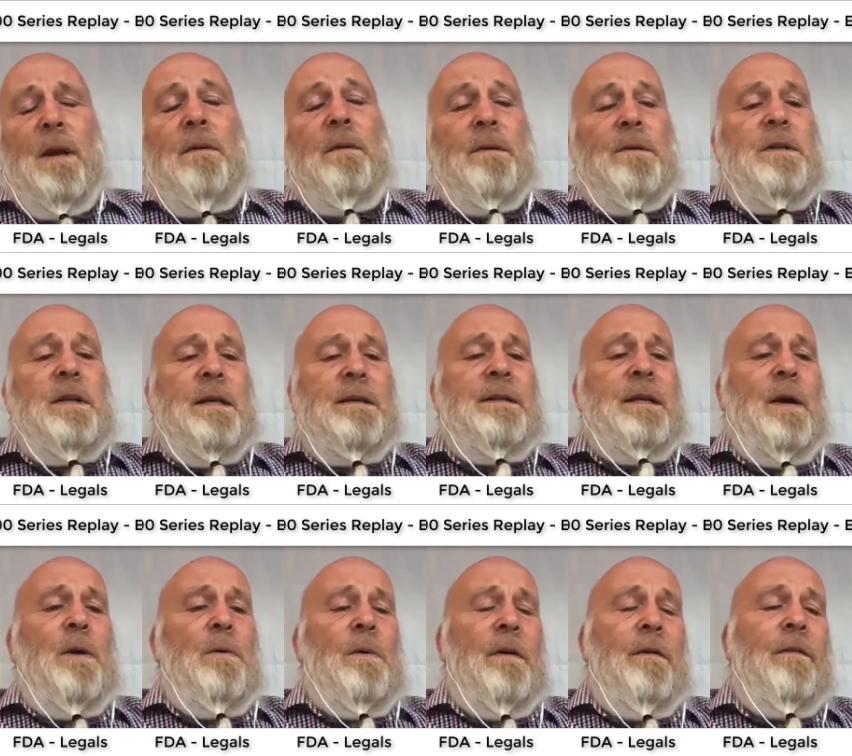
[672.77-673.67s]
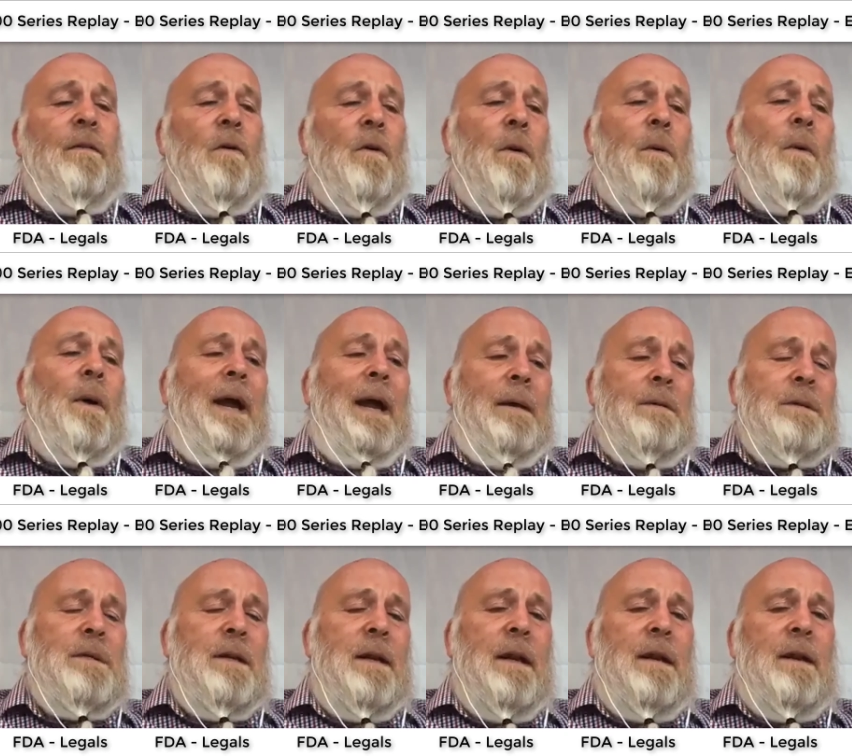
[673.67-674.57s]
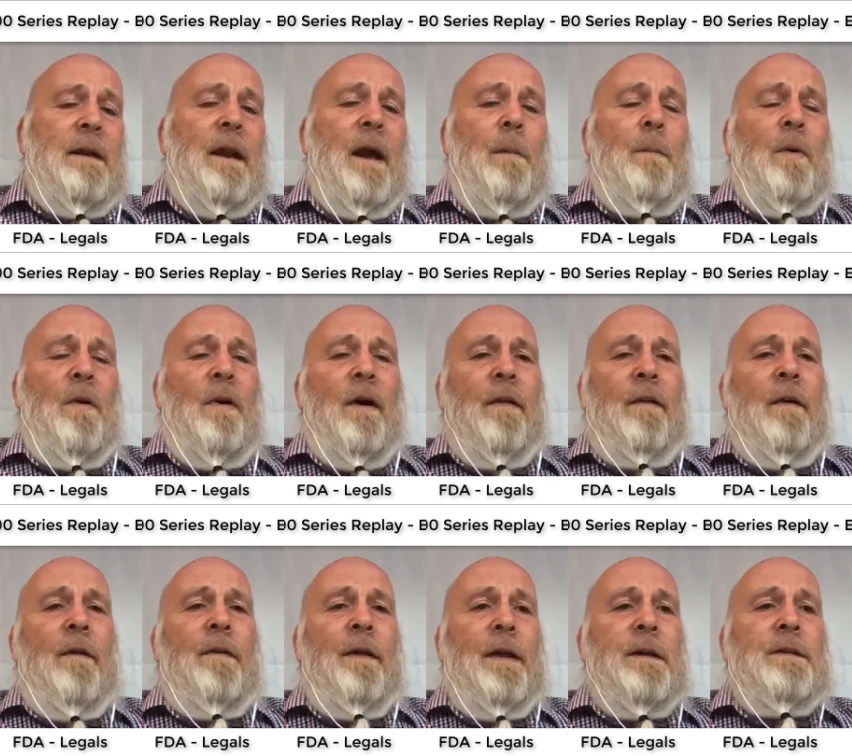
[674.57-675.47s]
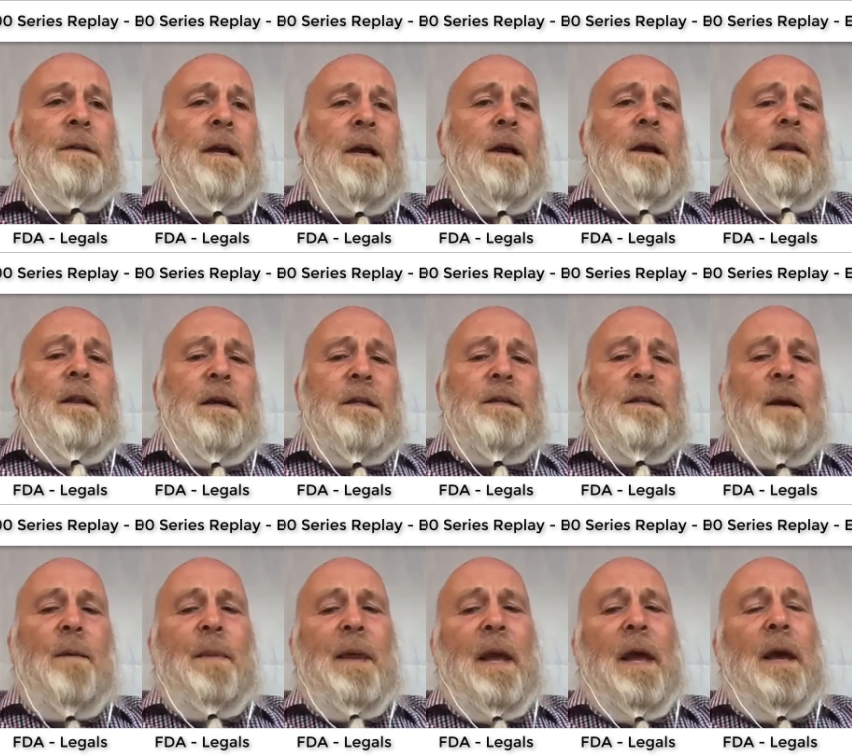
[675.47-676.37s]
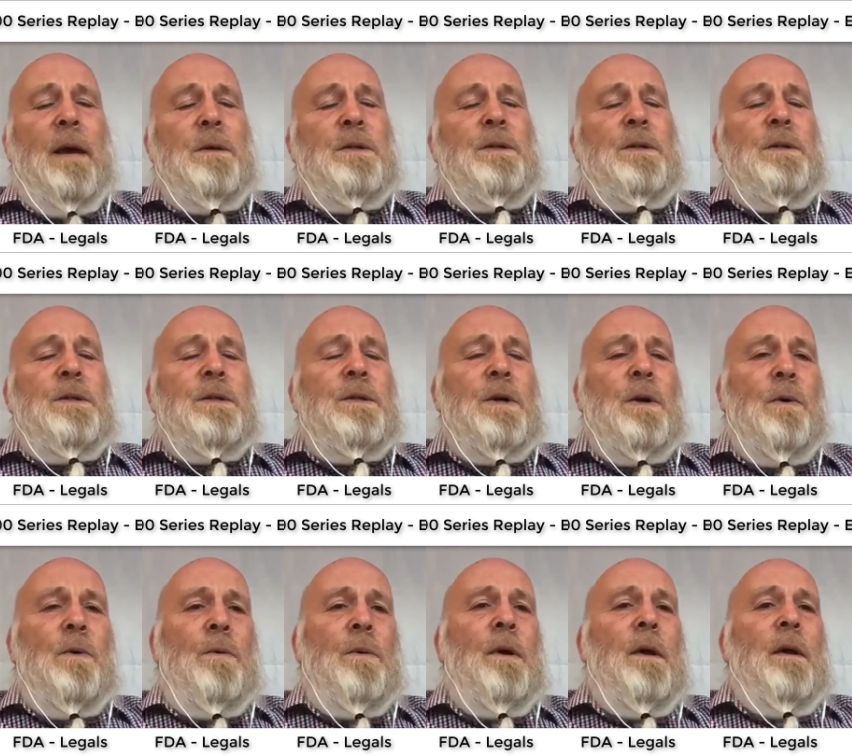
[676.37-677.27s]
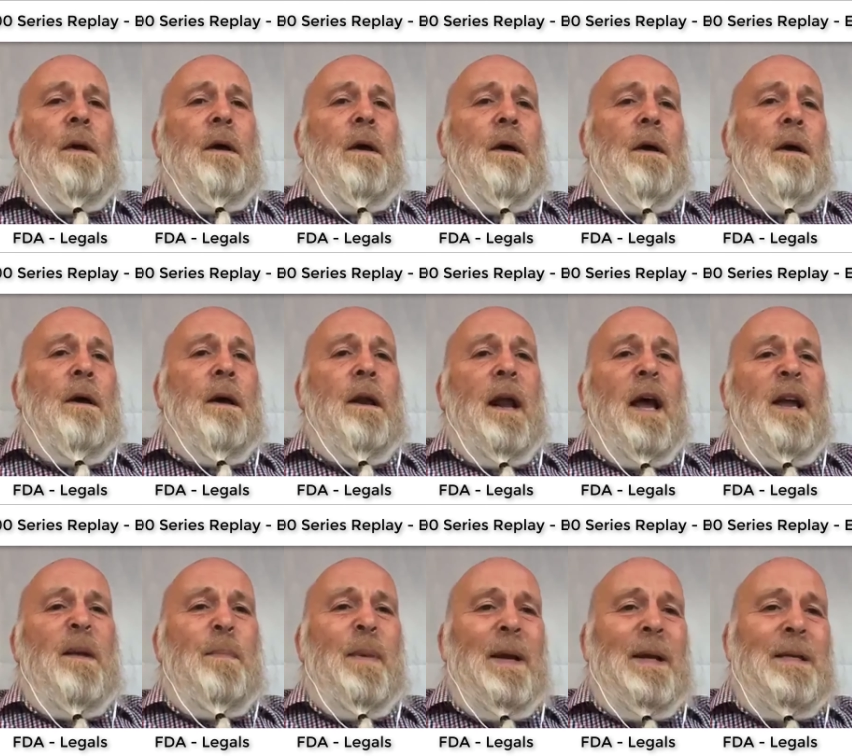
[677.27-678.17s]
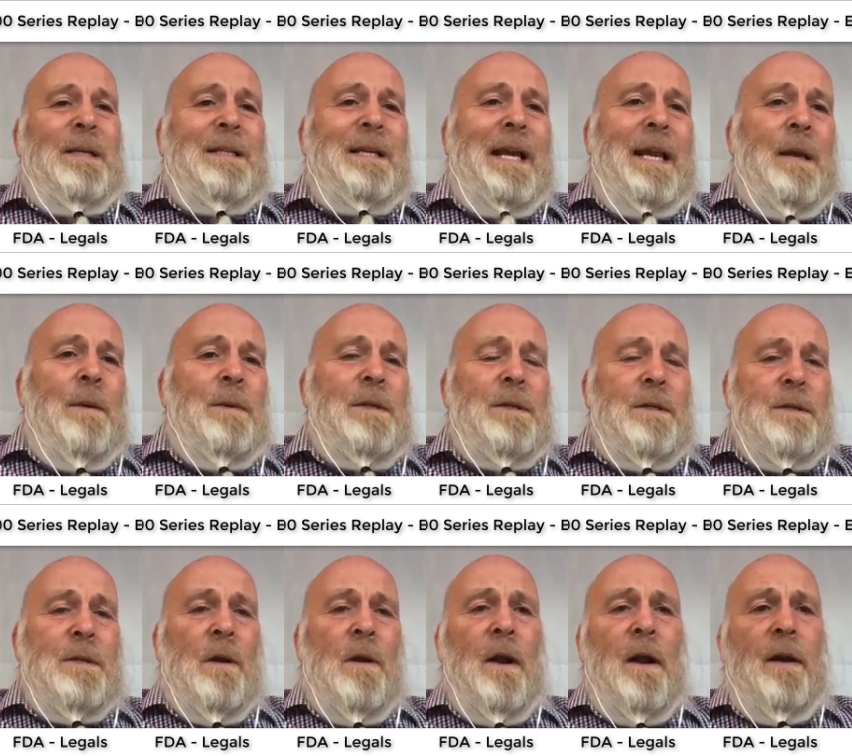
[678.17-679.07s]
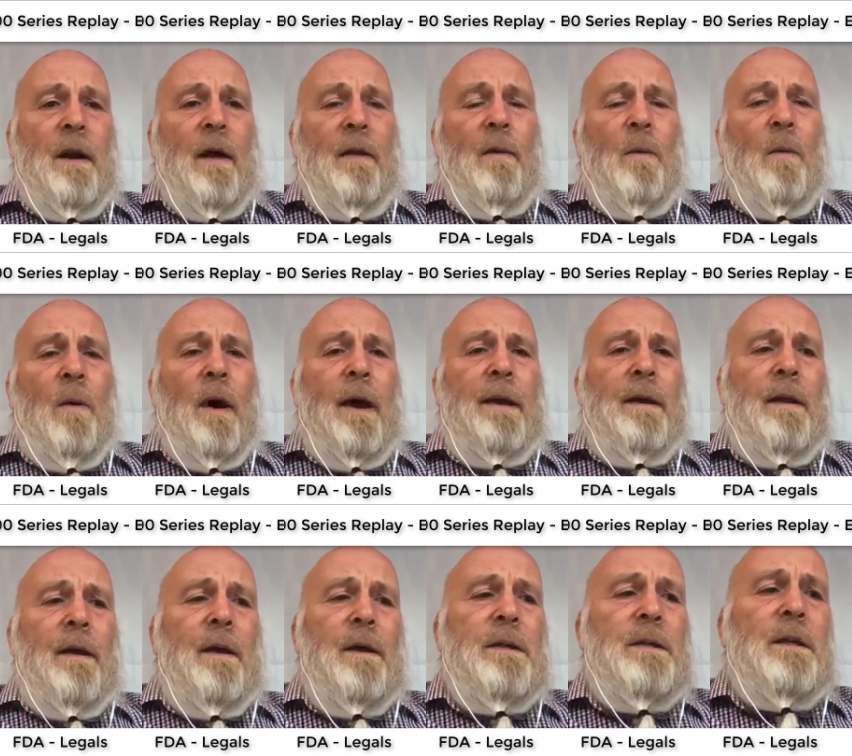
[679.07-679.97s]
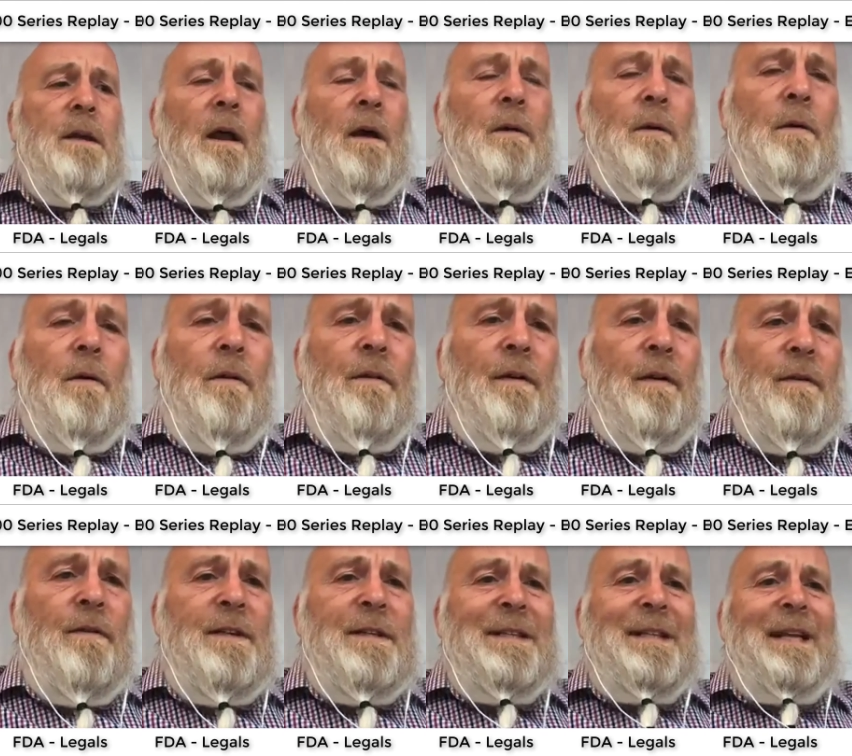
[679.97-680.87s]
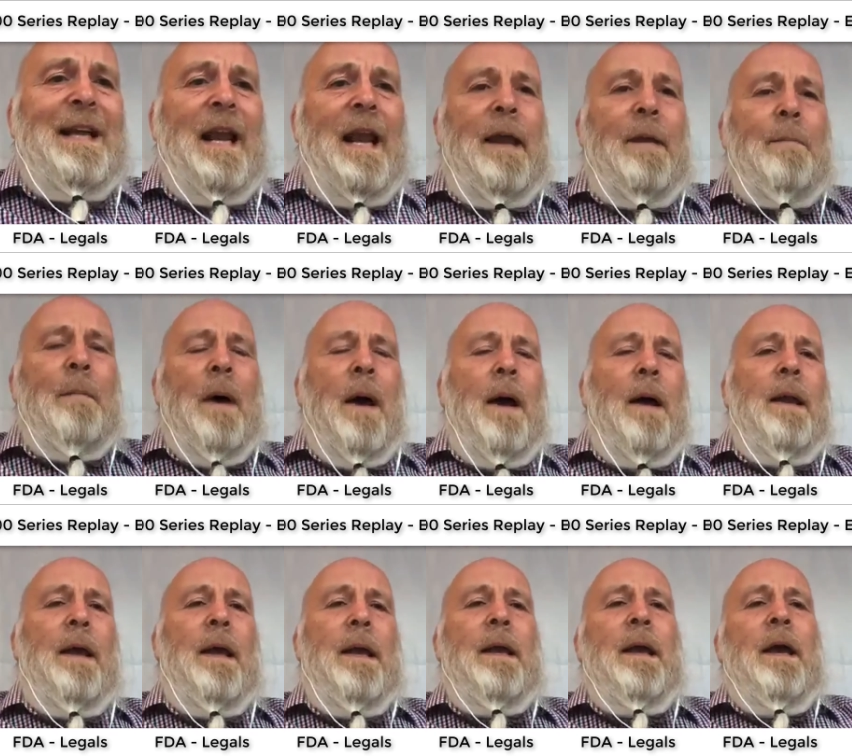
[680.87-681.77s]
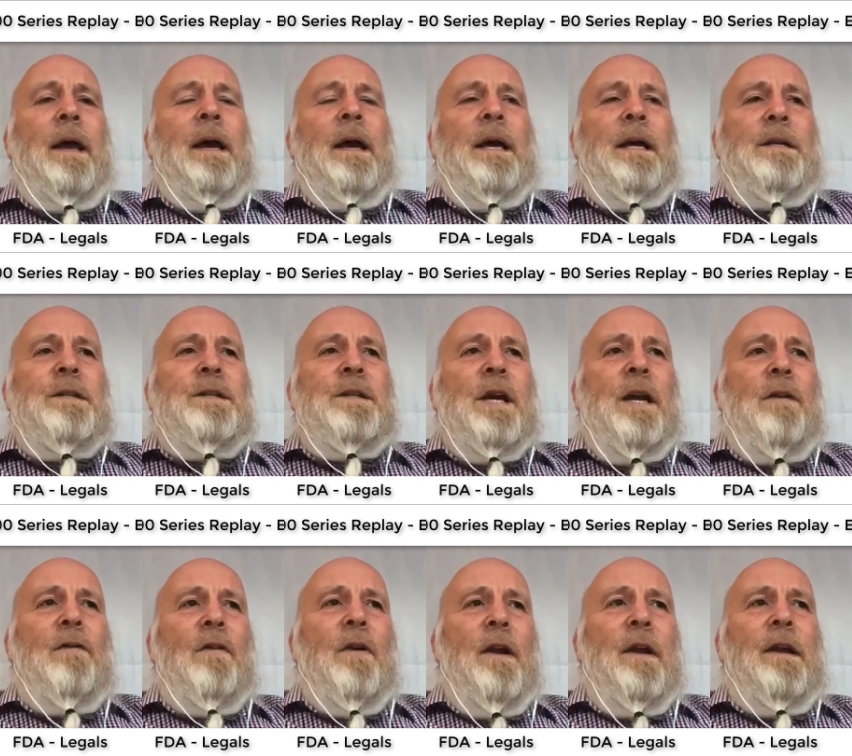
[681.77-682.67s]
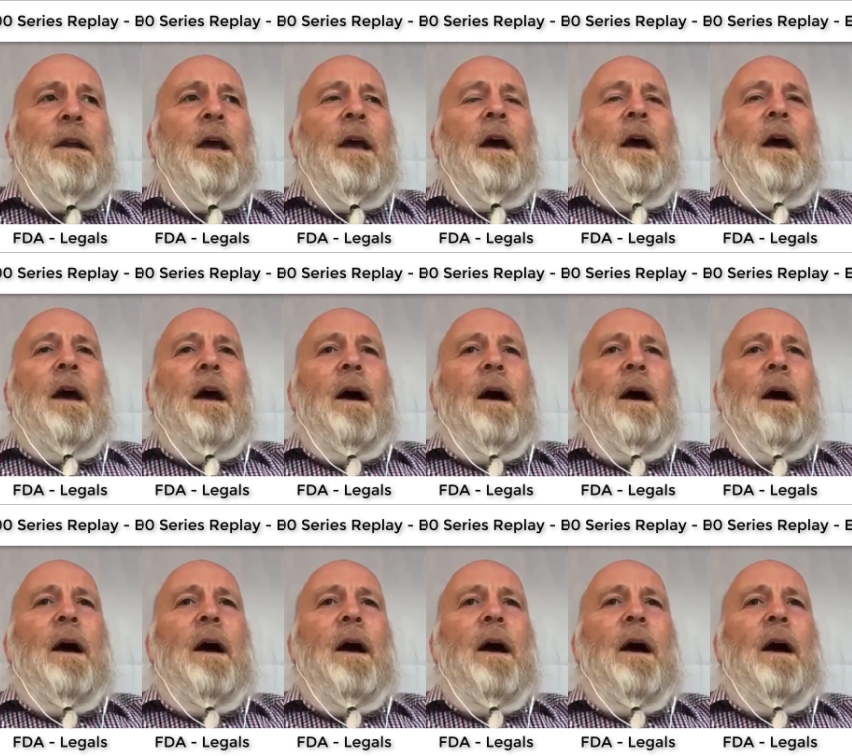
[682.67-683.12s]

you know, as they deal with affordable housing and a number of other things. There's something else that's called an APC, which is another way that local authorities collect money. It's generally